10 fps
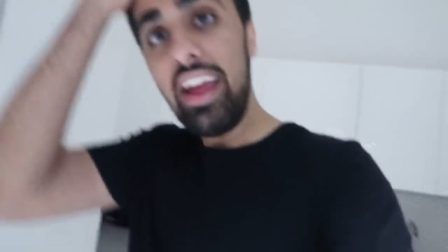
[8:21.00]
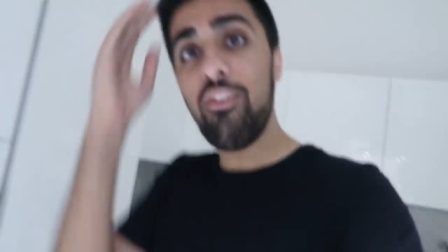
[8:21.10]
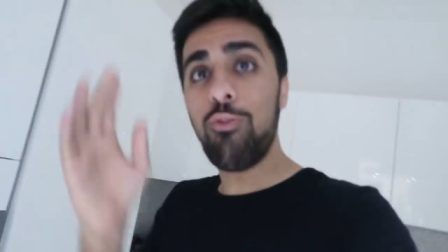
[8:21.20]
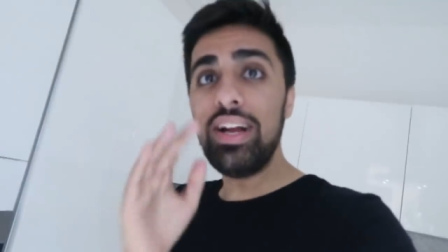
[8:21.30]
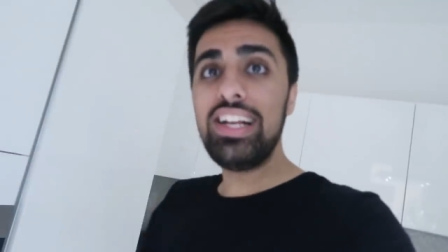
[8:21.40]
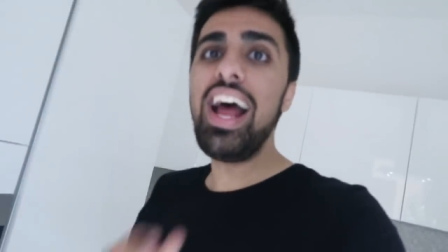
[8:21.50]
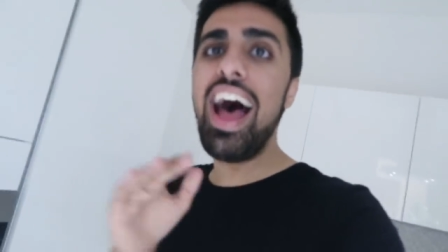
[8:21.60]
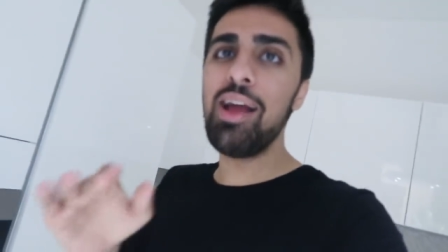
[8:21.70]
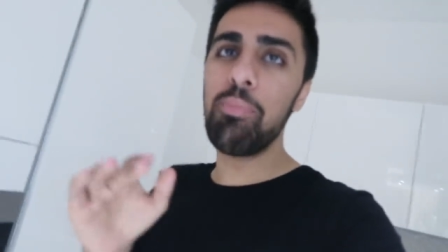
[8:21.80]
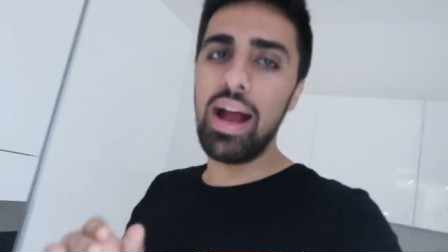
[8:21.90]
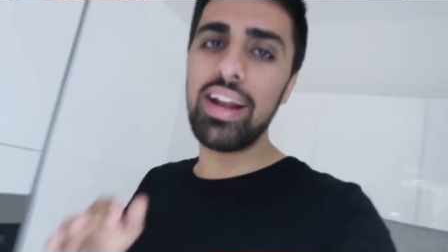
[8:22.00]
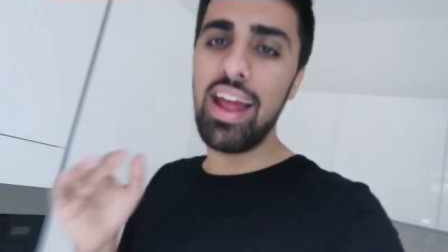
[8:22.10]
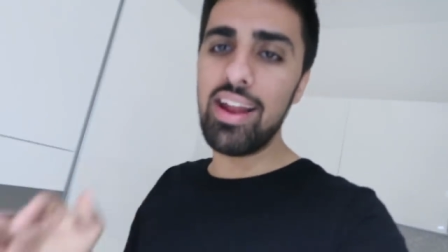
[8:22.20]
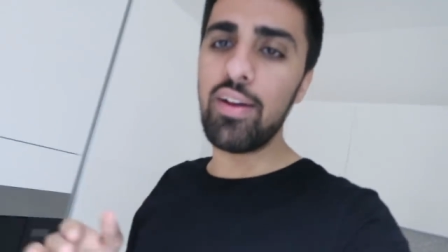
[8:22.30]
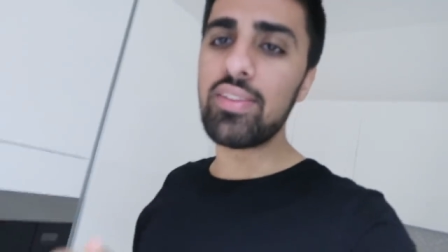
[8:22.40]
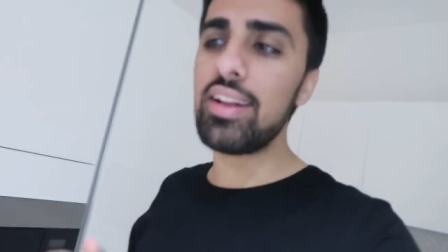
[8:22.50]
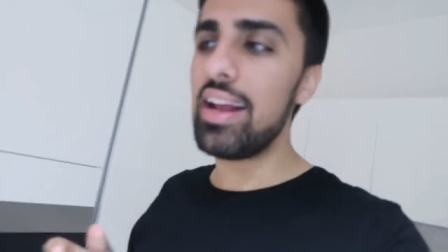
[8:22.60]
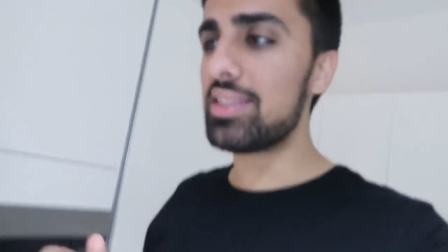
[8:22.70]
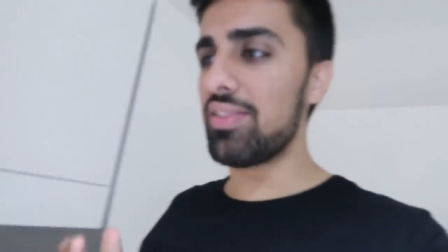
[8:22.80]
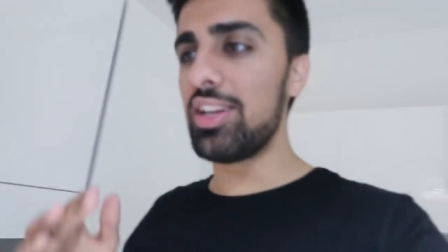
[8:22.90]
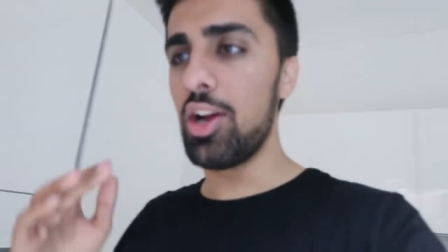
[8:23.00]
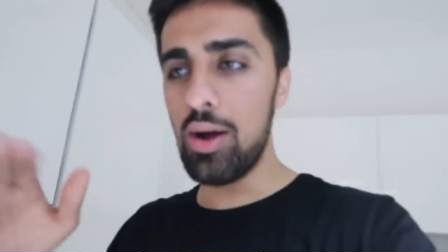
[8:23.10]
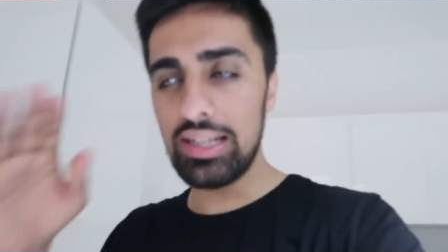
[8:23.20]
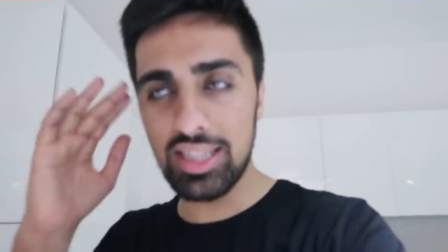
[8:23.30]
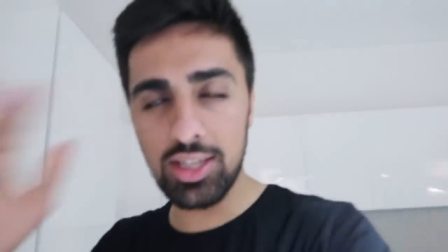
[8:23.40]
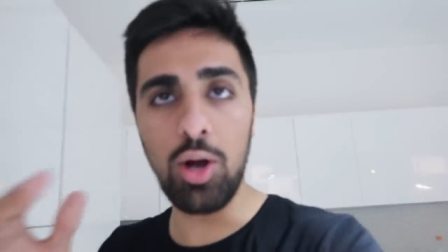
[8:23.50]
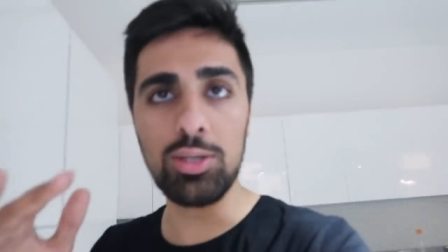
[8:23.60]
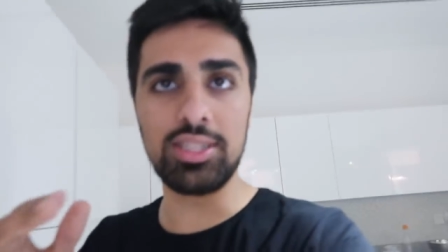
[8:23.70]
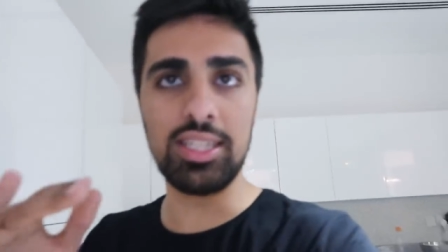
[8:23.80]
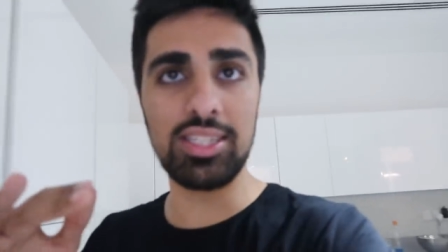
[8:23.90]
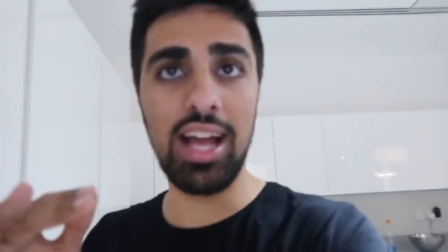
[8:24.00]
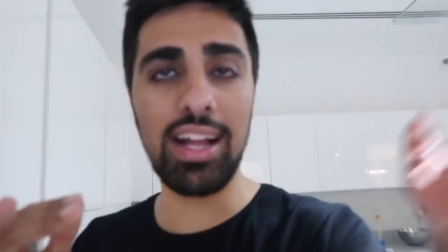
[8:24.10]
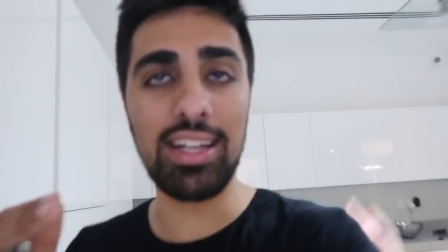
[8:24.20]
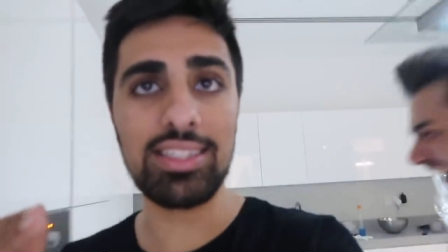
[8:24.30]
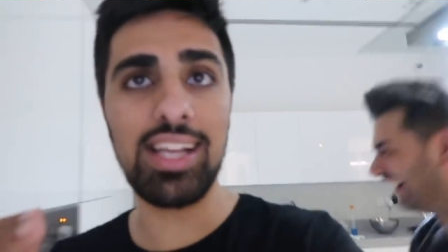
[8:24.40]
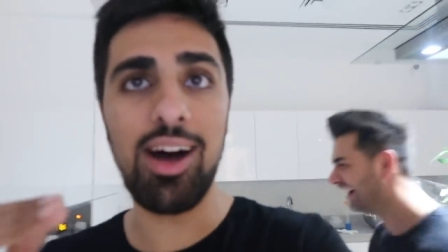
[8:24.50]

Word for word: If we die by the end of today's video, it's a ghost in Saigon's